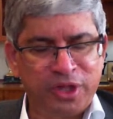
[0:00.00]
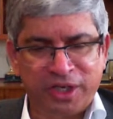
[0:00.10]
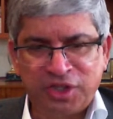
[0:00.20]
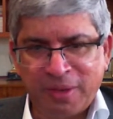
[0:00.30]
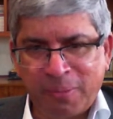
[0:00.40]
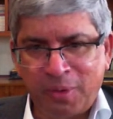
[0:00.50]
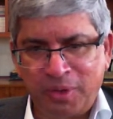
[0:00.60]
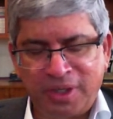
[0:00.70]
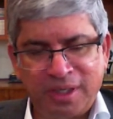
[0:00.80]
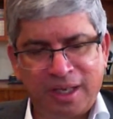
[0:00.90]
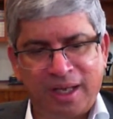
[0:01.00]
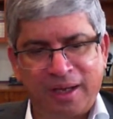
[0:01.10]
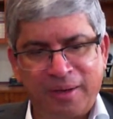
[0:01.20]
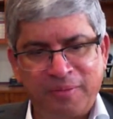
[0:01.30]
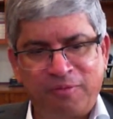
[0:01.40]
with their support,
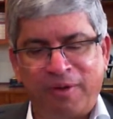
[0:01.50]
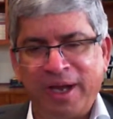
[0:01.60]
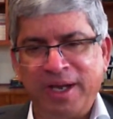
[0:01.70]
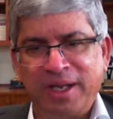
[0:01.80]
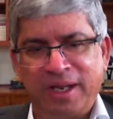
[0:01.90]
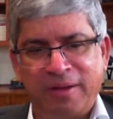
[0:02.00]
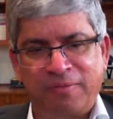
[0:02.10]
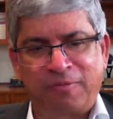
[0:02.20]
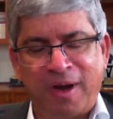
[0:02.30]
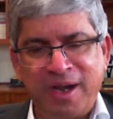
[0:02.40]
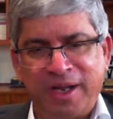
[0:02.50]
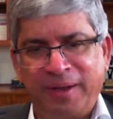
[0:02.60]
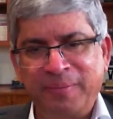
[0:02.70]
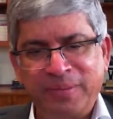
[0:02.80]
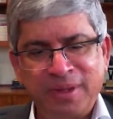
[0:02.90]
find enough
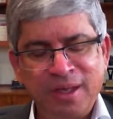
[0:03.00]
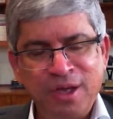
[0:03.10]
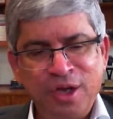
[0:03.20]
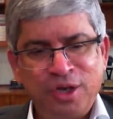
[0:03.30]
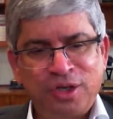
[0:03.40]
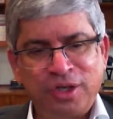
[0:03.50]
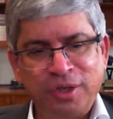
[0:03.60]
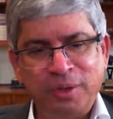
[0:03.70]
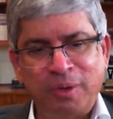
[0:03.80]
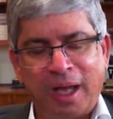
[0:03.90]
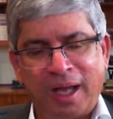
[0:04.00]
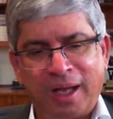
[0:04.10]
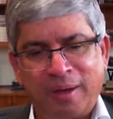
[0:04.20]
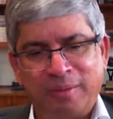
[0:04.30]
funding to